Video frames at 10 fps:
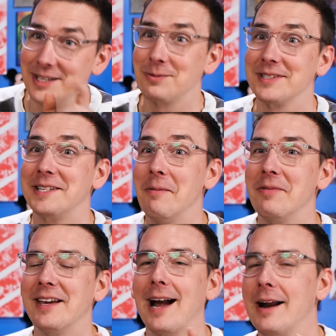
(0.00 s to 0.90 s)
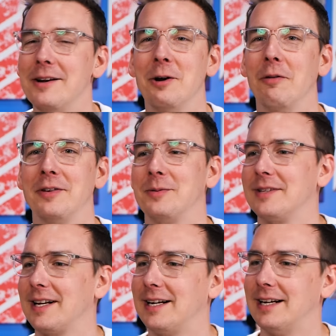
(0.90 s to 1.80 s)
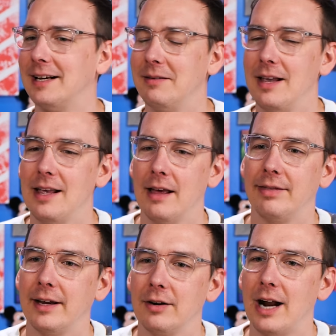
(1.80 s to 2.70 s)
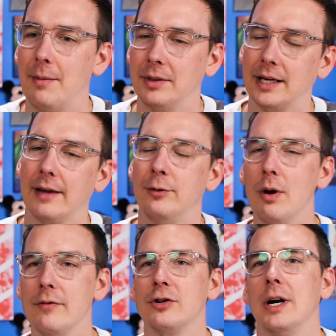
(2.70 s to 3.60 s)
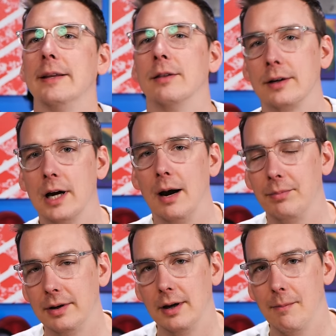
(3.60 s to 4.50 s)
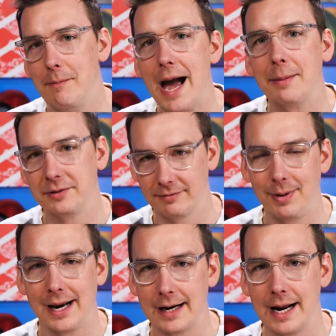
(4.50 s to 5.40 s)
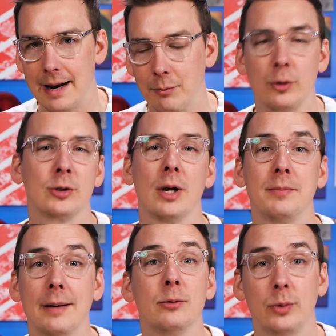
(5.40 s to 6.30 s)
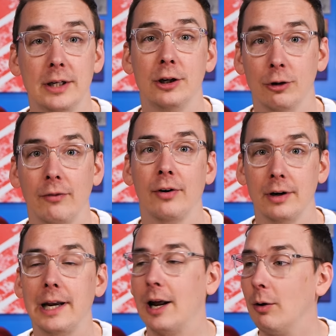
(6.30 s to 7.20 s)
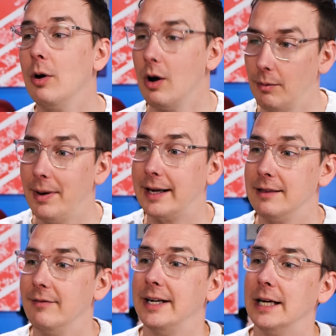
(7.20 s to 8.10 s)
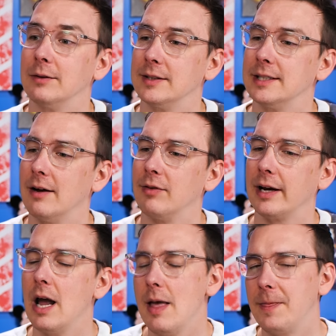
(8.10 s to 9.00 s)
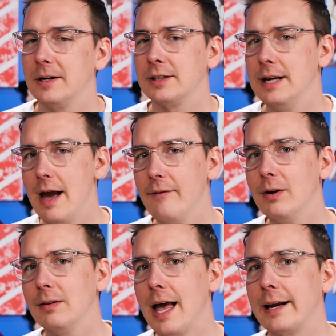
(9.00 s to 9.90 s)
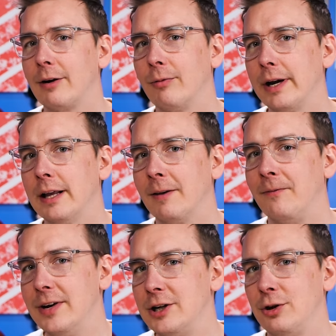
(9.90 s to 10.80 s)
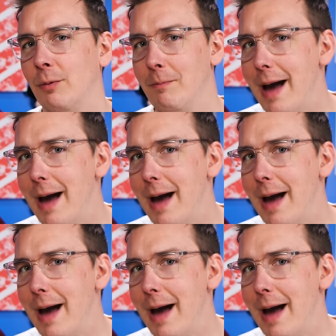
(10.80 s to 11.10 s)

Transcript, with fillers: This was something I didn't know if this was like a a thing or not, but like if you ever try and look up maps of Panem, which sometimes we do for, you know, making the videos and stuff, like there's never like a real official